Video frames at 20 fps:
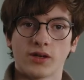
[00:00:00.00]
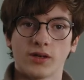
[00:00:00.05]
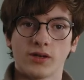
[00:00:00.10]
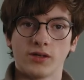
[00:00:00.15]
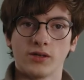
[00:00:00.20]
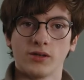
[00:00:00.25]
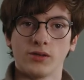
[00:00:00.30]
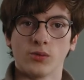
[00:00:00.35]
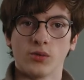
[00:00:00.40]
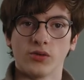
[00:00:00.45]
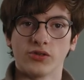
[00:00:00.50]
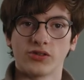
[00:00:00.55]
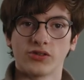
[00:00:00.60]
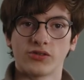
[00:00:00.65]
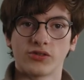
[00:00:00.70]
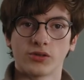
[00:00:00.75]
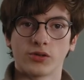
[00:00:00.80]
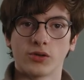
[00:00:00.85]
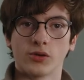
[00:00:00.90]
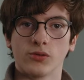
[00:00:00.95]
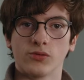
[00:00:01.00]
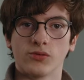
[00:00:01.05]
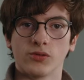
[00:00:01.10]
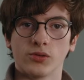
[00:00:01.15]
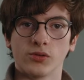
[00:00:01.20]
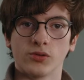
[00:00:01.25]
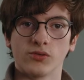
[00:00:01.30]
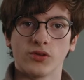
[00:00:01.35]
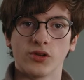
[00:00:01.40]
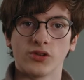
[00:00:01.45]
I wanted to go for
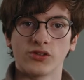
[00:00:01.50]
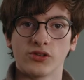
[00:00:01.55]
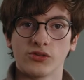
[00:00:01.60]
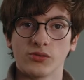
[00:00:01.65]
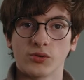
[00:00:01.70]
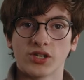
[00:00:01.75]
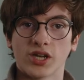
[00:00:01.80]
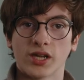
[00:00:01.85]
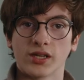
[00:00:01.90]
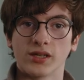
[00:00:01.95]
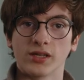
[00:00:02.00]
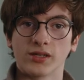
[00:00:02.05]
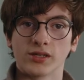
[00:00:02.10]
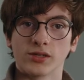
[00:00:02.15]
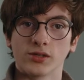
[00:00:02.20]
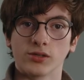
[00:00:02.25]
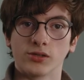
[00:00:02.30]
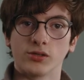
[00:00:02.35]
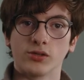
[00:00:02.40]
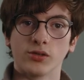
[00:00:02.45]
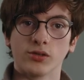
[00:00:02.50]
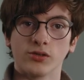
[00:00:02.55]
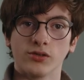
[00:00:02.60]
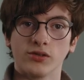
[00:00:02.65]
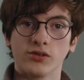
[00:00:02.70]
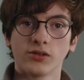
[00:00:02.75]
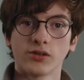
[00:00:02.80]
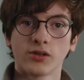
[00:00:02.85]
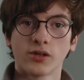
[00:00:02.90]
universities which had like a good